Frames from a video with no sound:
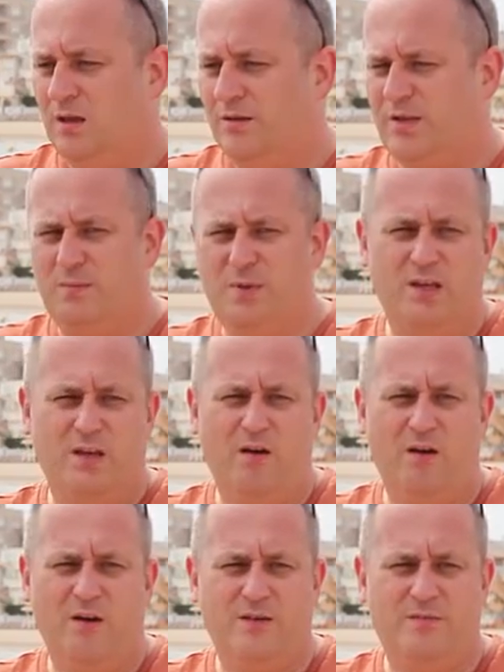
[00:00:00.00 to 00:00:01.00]
some of the
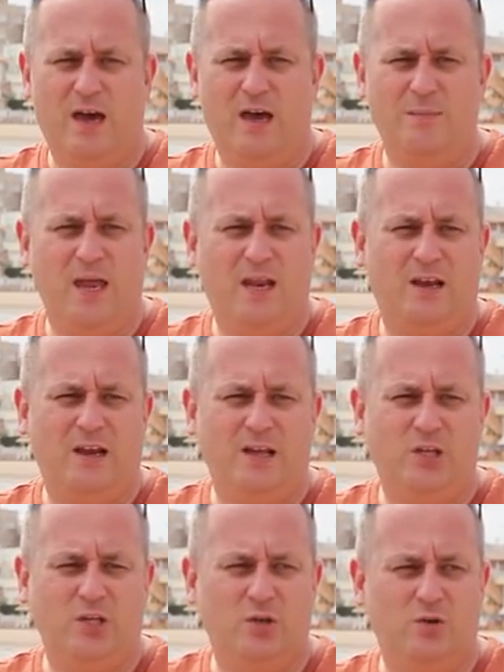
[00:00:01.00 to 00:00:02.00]
guys have had medical
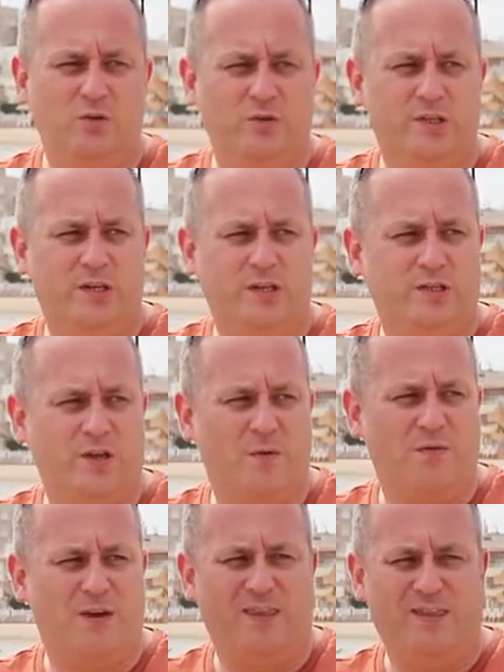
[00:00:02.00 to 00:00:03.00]
issues, some
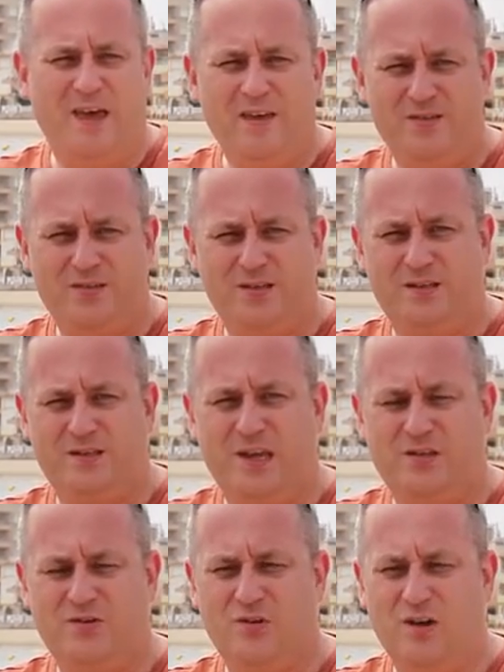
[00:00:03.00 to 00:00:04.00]
have had deaths,
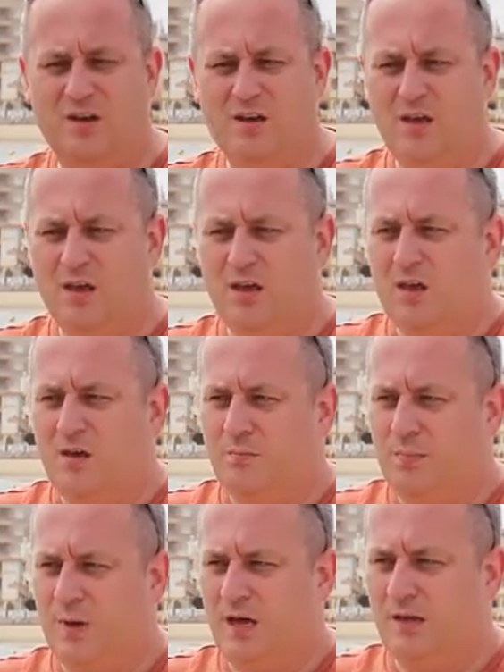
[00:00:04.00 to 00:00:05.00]
etc.
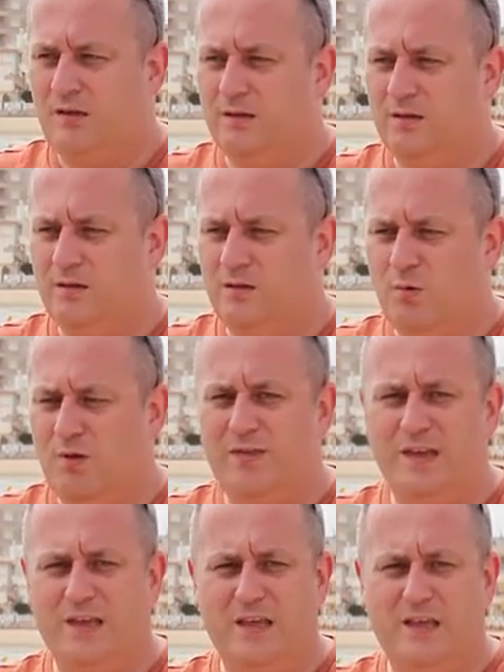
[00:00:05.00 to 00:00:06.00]
But one
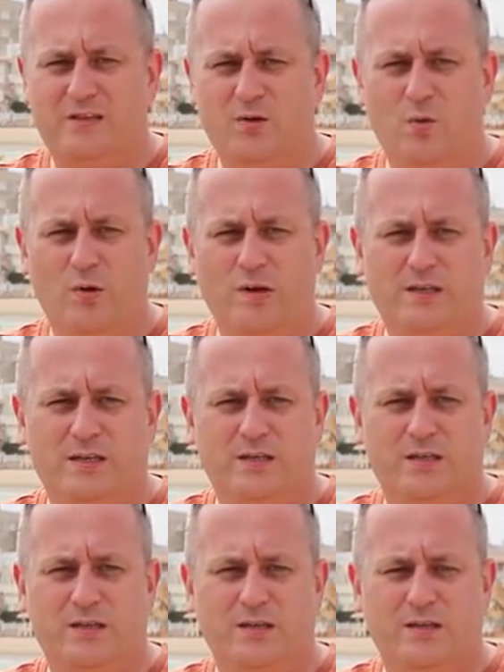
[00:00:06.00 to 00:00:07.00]
thing that's always
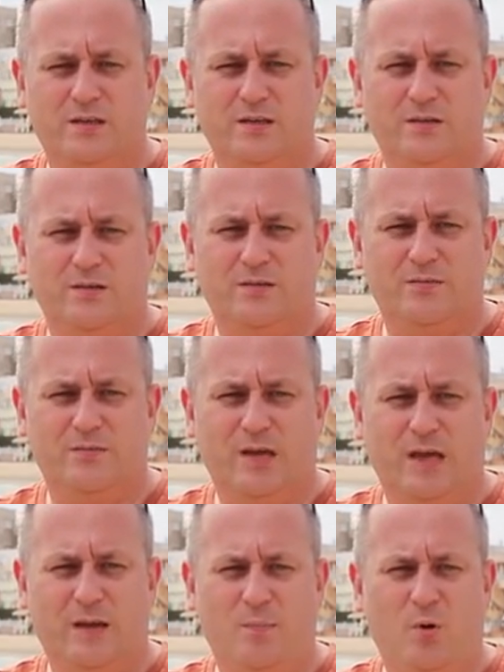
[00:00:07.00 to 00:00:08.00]

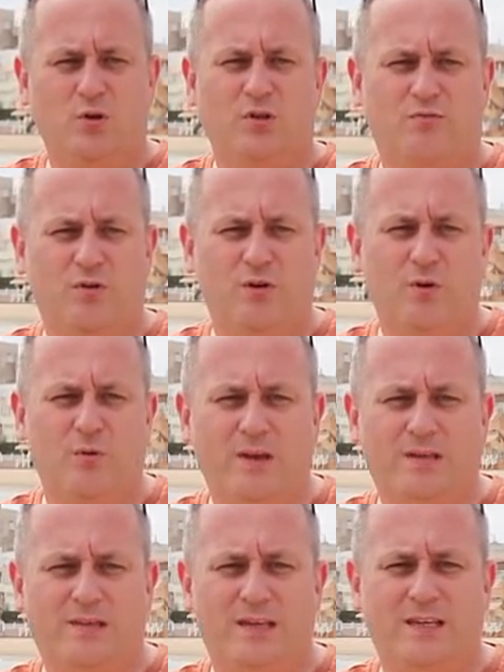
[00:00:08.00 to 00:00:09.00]
pushed through
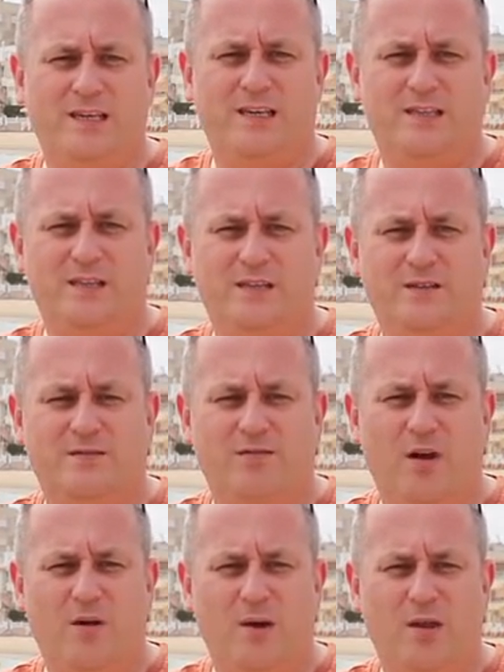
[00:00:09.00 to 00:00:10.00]
is the assistance
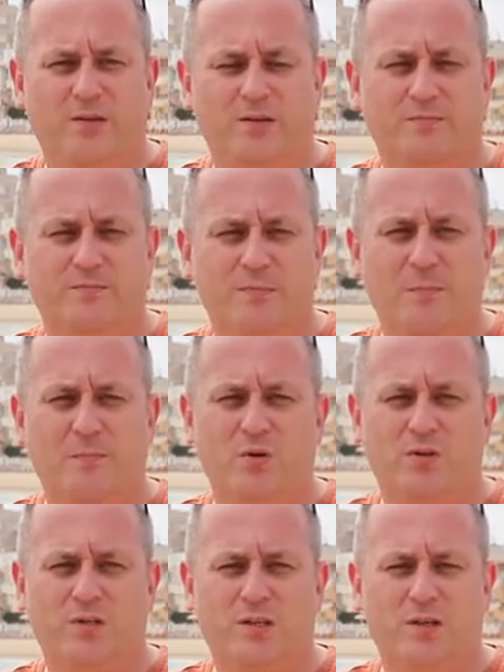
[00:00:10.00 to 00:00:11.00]
from other
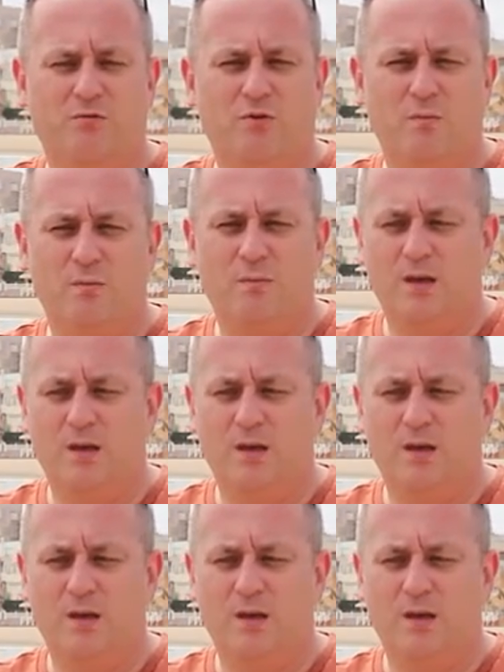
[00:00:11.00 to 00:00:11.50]
members in the group.